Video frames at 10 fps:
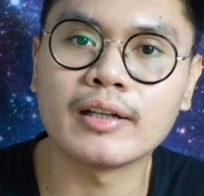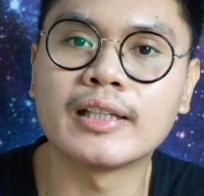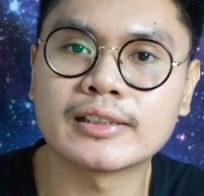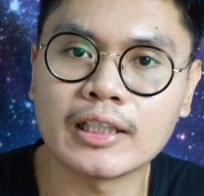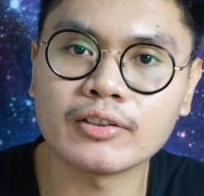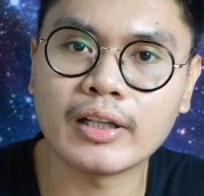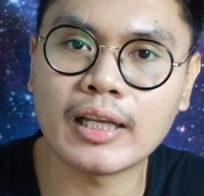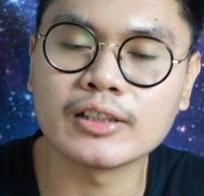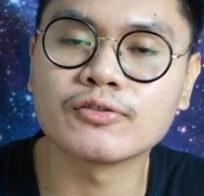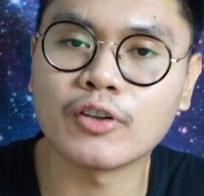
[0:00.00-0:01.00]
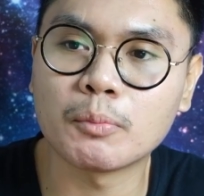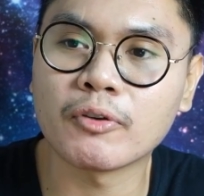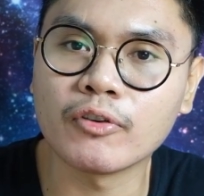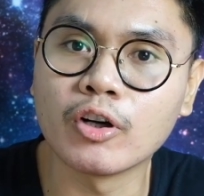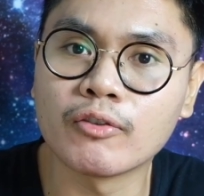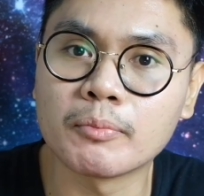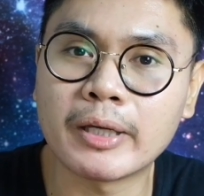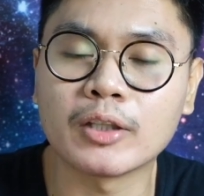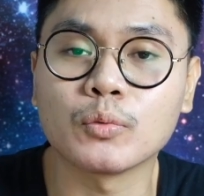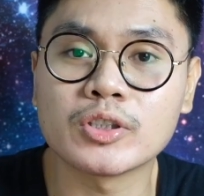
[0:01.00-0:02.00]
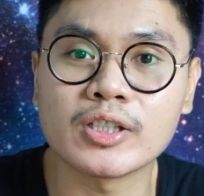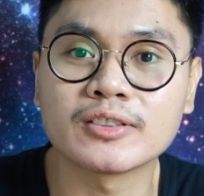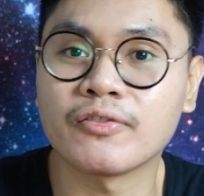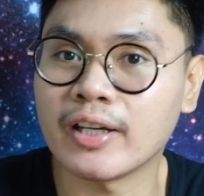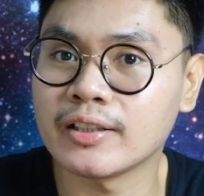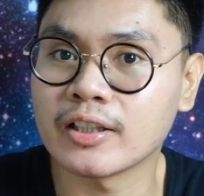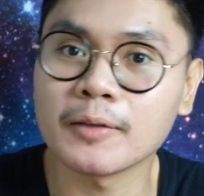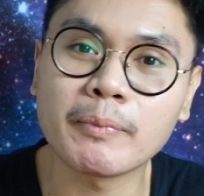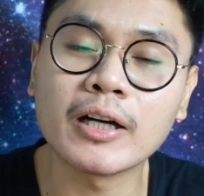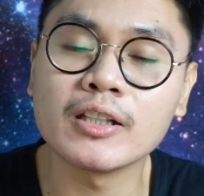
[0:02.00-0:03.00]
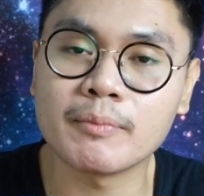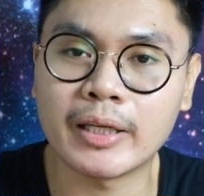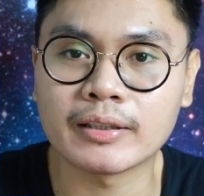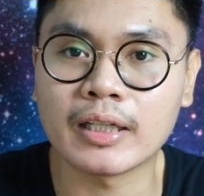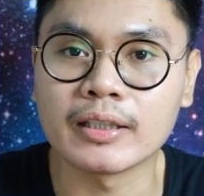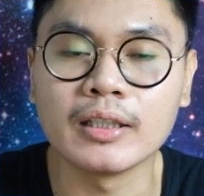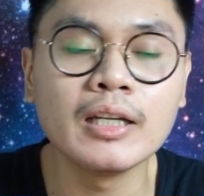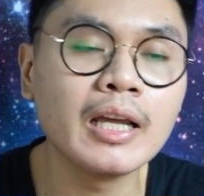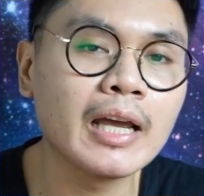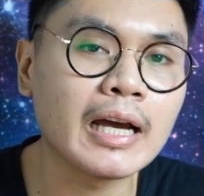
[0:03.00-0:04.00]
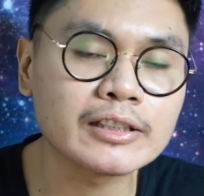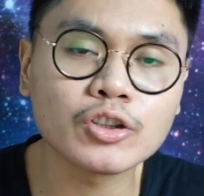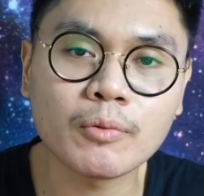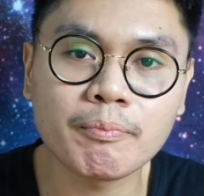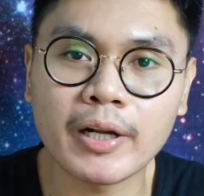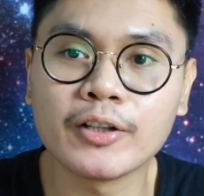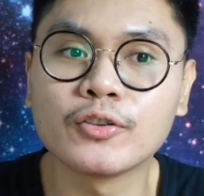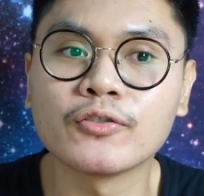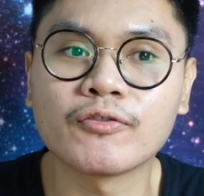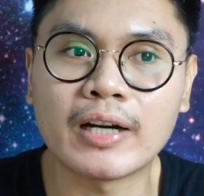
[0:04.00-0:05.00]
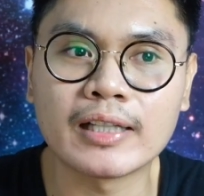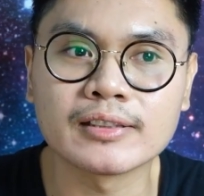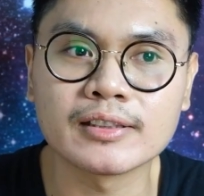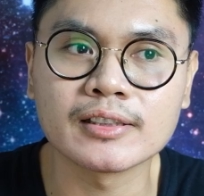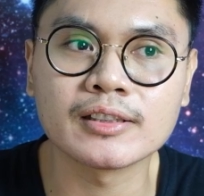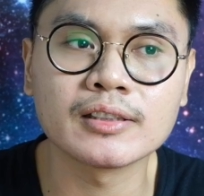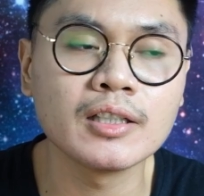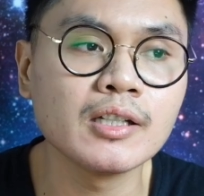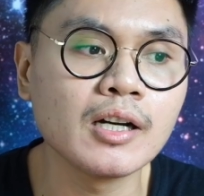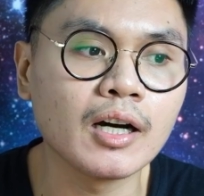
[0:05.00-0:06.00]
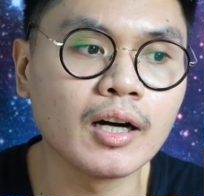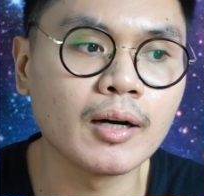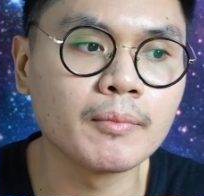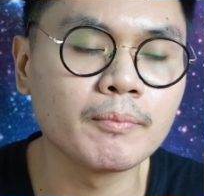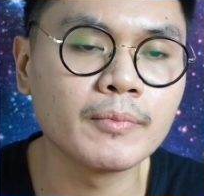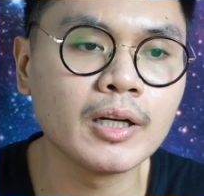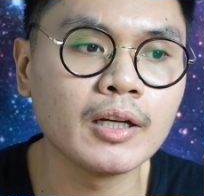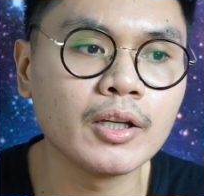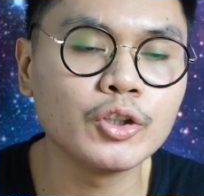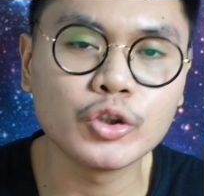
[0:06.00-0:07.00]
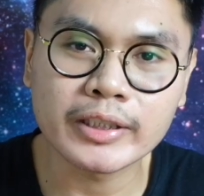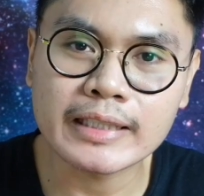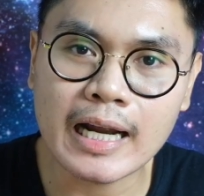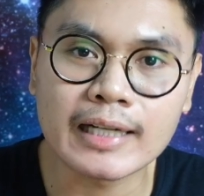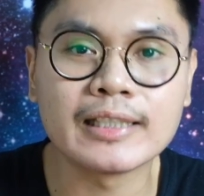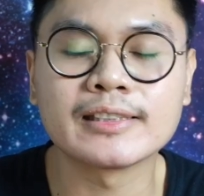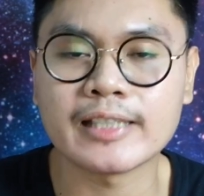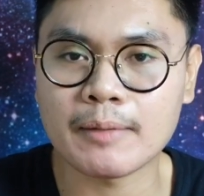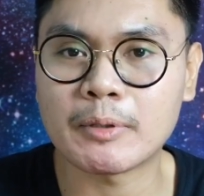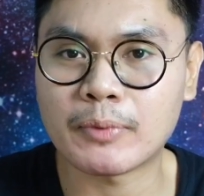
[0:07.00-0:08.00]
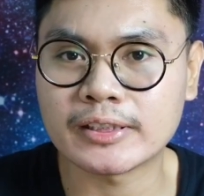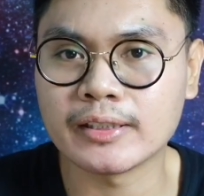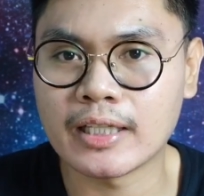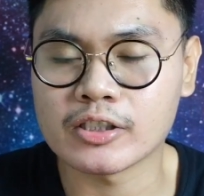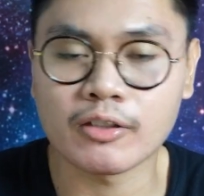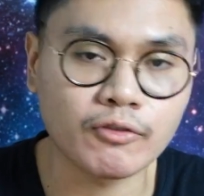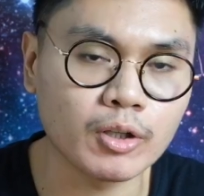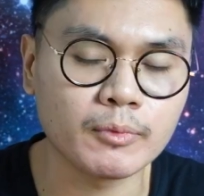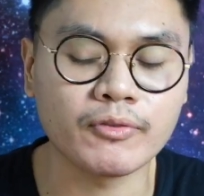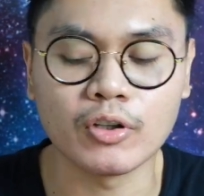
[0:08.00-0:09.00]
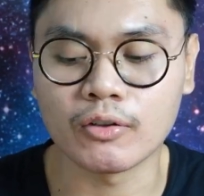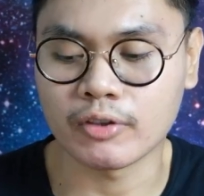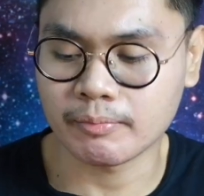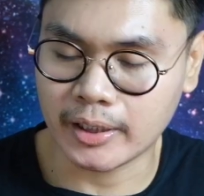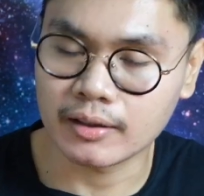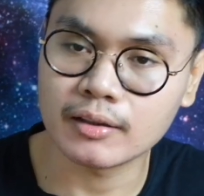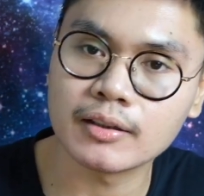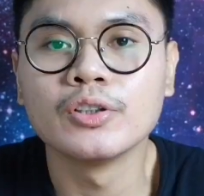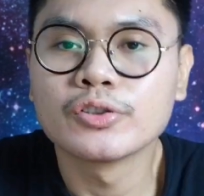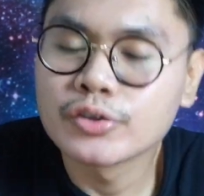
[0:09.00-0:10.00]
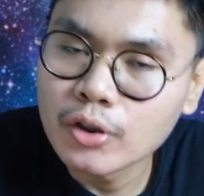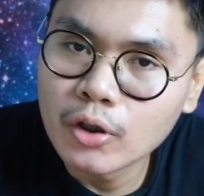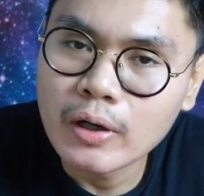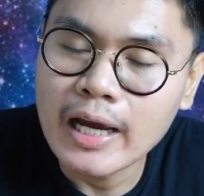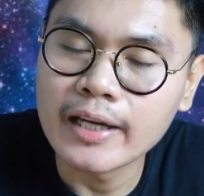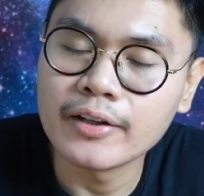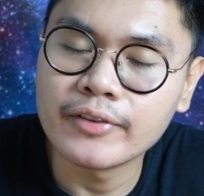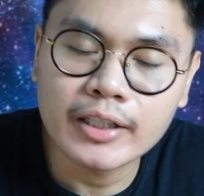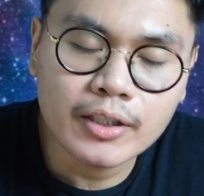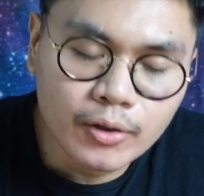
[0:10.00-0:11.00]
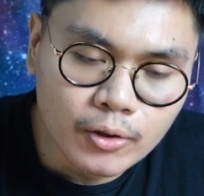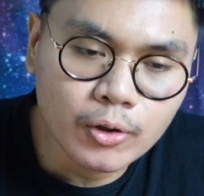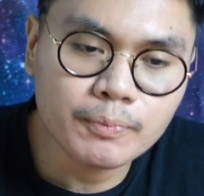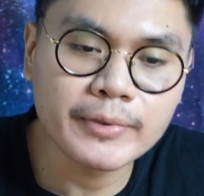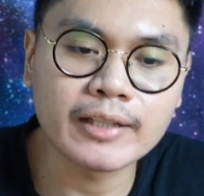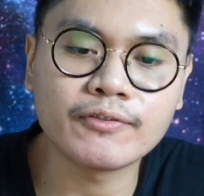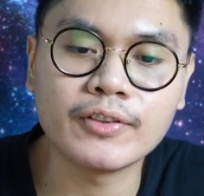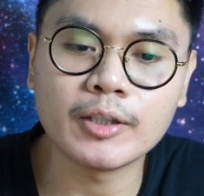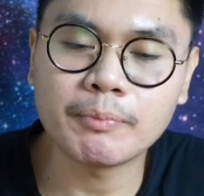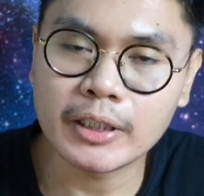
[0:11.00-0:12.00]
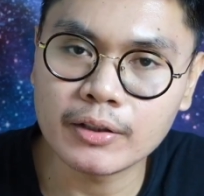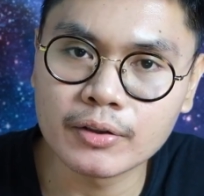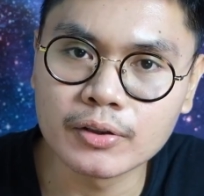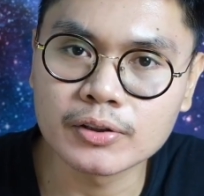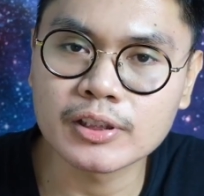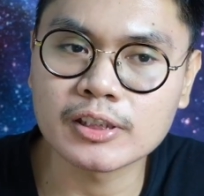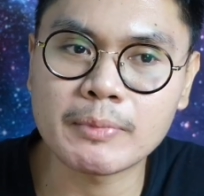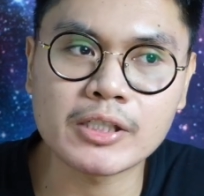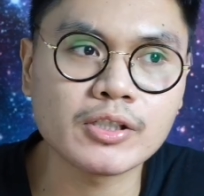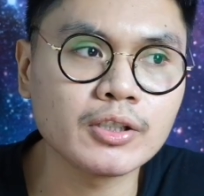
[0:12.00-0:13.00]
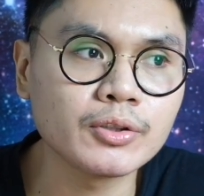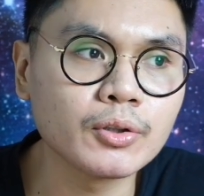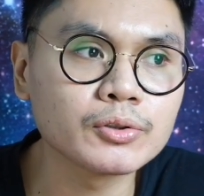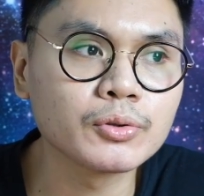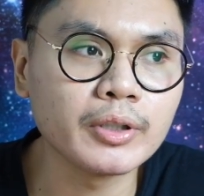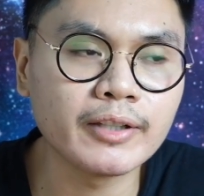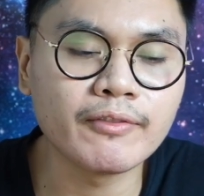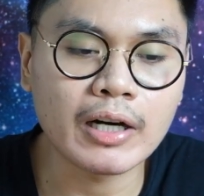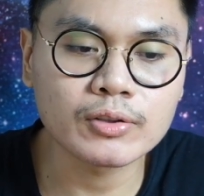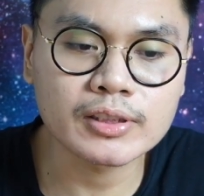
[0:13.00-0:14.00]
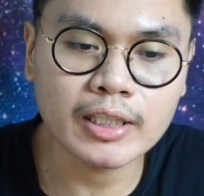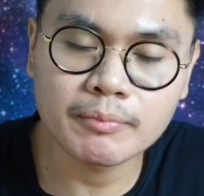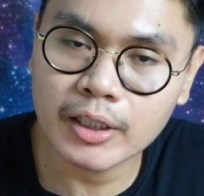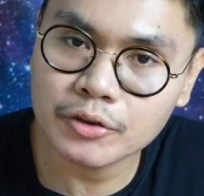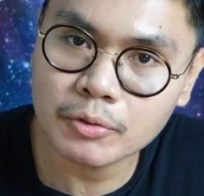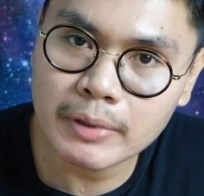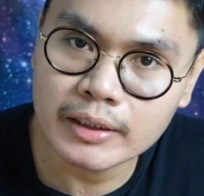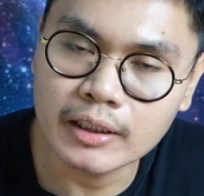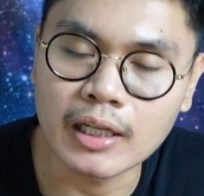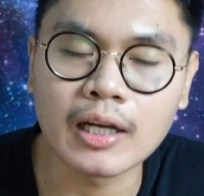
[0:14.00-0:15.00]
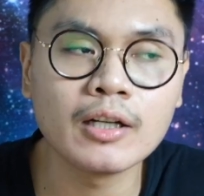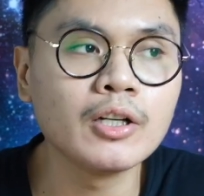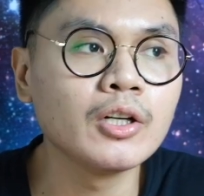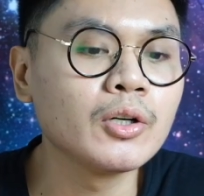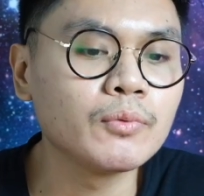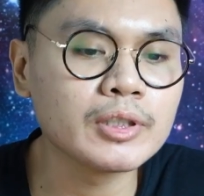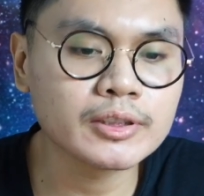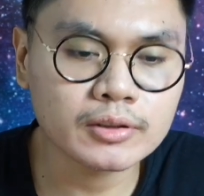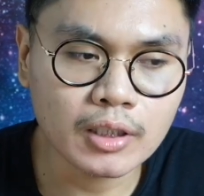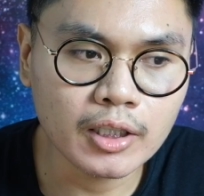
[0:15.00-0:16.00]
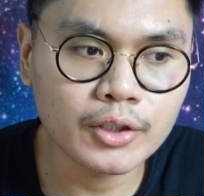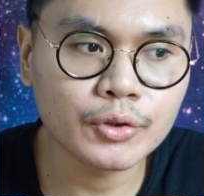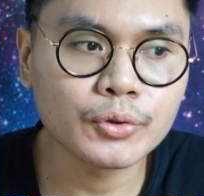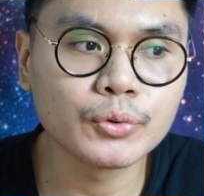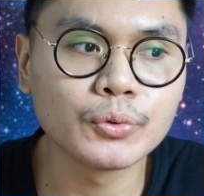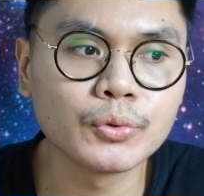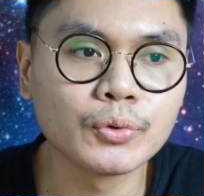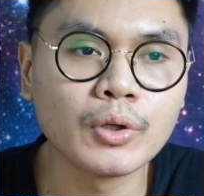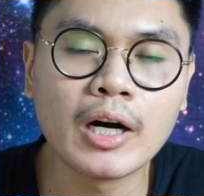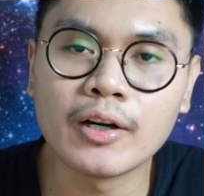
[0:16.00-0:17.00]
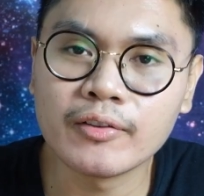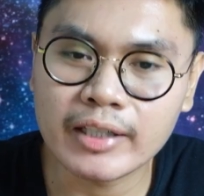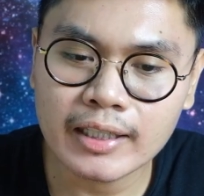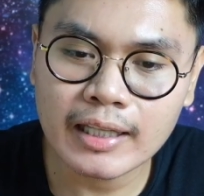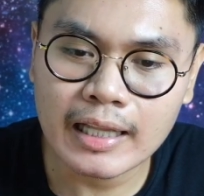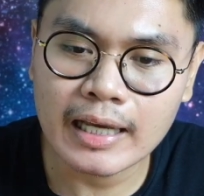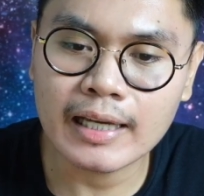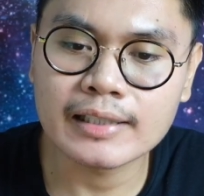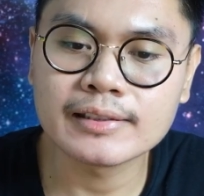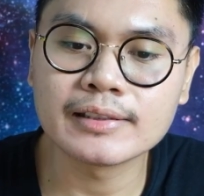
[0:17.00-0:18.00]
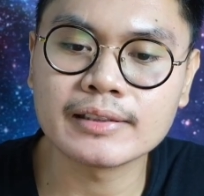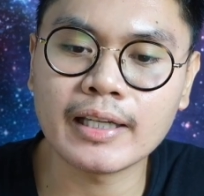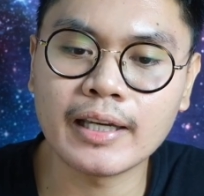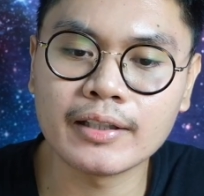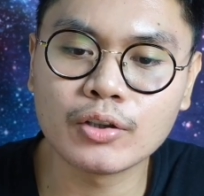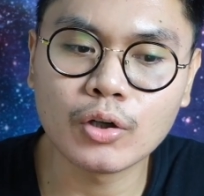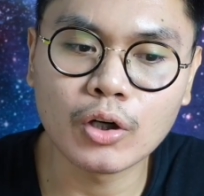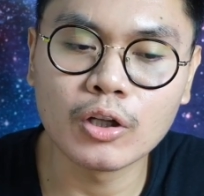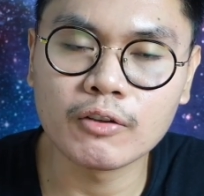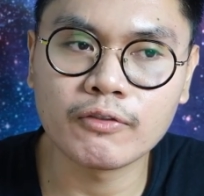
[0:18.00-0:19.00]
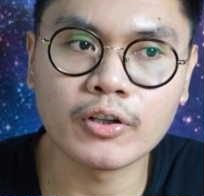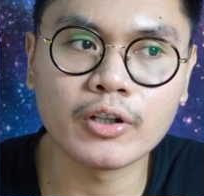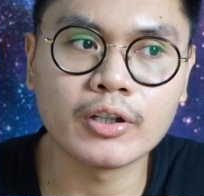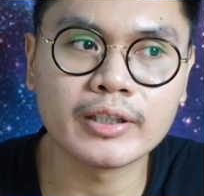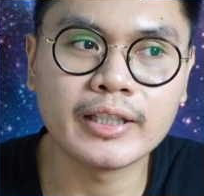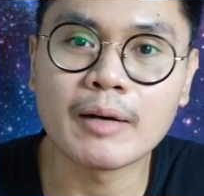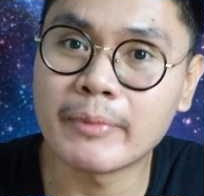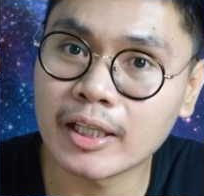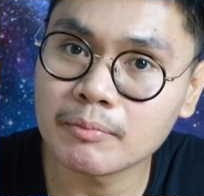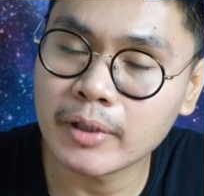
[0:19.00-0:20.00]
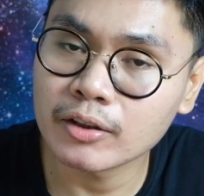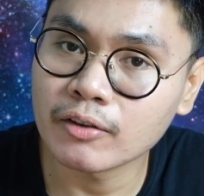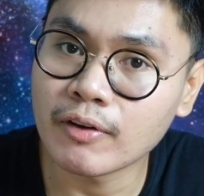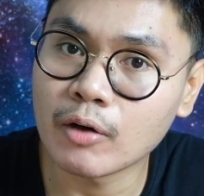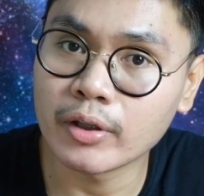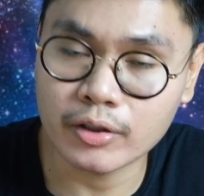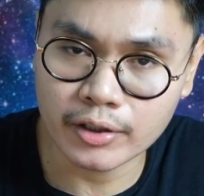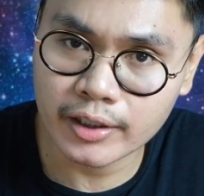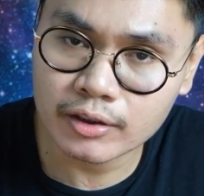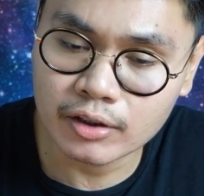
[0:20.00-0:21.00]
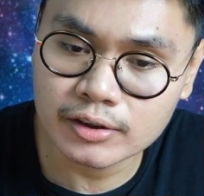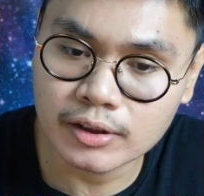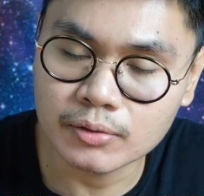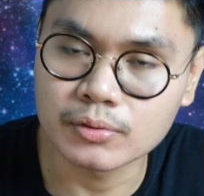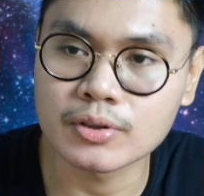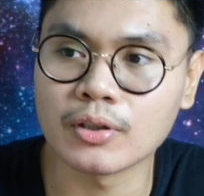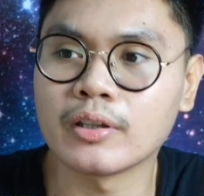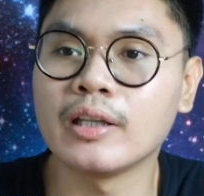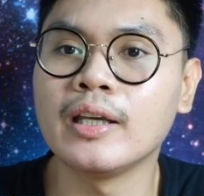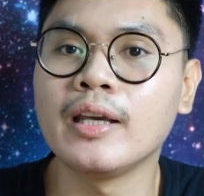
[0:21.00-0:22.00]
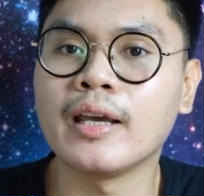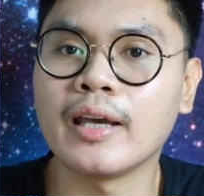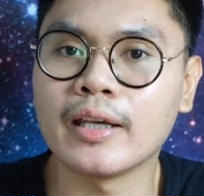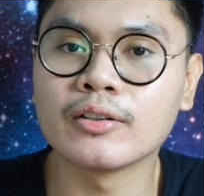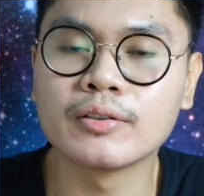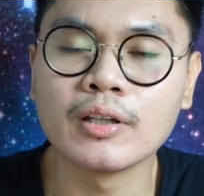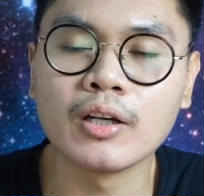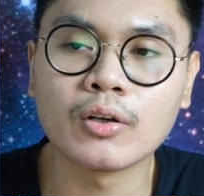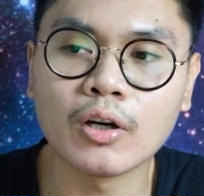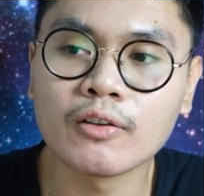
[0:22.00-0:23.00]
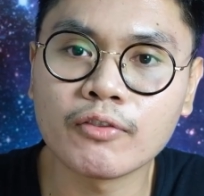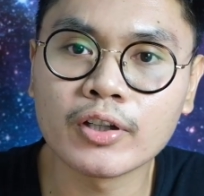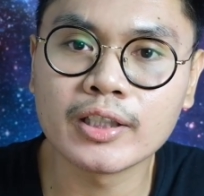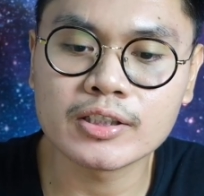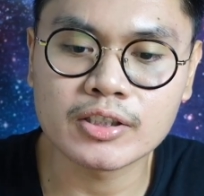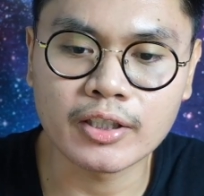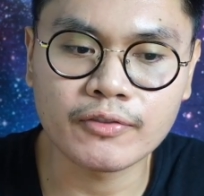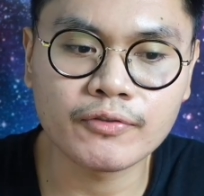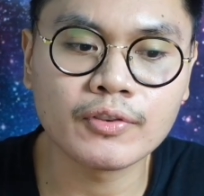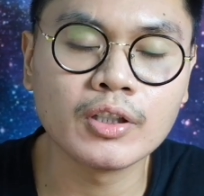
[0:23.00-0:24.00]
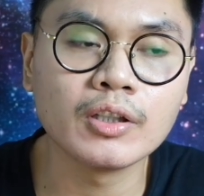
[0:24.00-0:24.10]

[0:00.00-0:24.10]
decentralized form of government, which is federal-parliamentary, as compared to France's unitary semi-presidential form of government. So, I really hope that Filipinos, especially those who live outside Metro Manila, will start to realize and call for the amendment of our current constitution and call for the shift